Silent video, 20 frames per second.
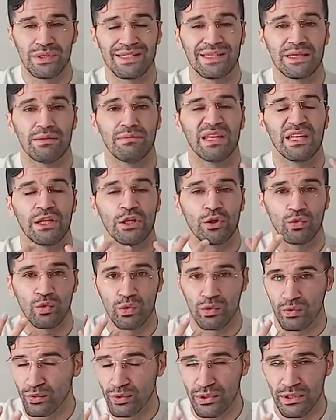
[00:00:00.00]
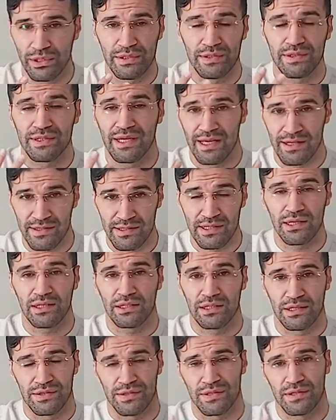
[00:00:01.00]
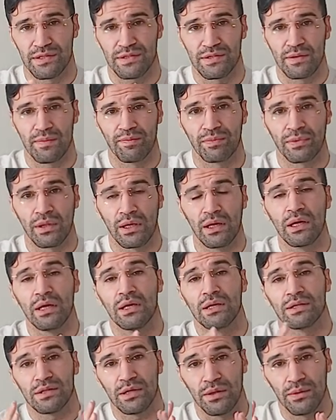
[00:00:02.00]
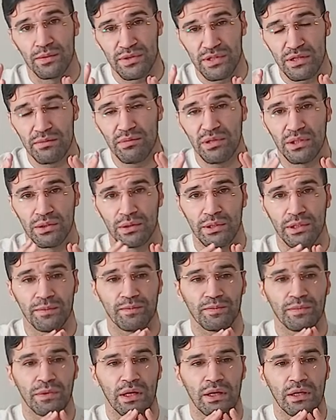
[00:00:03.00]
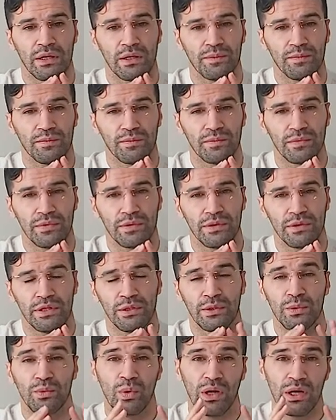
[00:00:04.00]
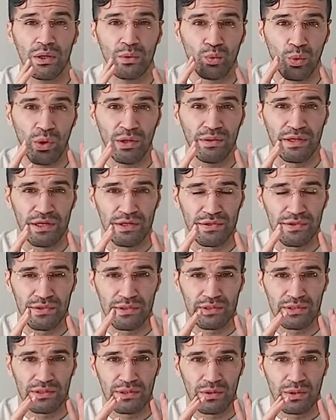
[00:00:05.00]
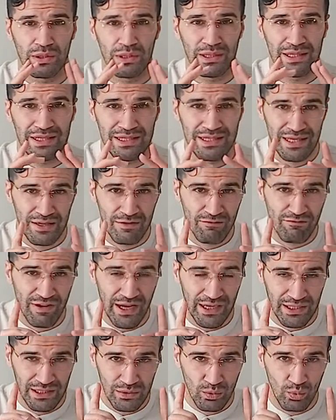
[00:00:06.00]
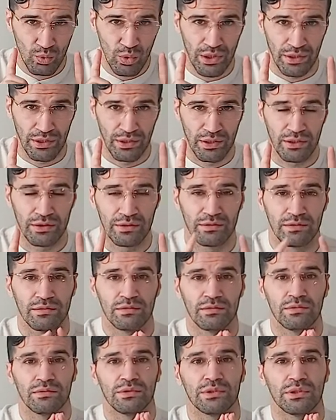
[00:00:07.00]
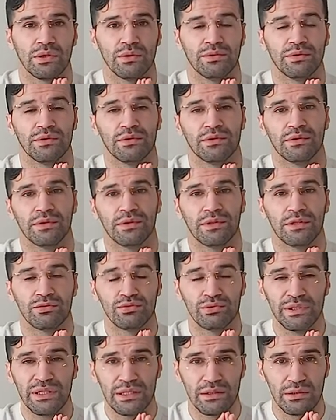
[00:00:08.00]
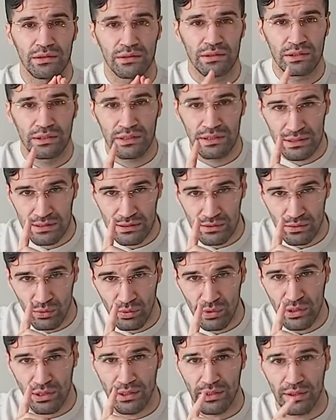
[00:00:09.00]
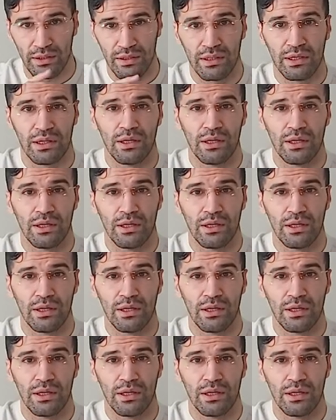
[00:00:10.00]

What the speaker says: see meaningful words and sentences. So similarly, the divine oneness is in fact one. So the real is one.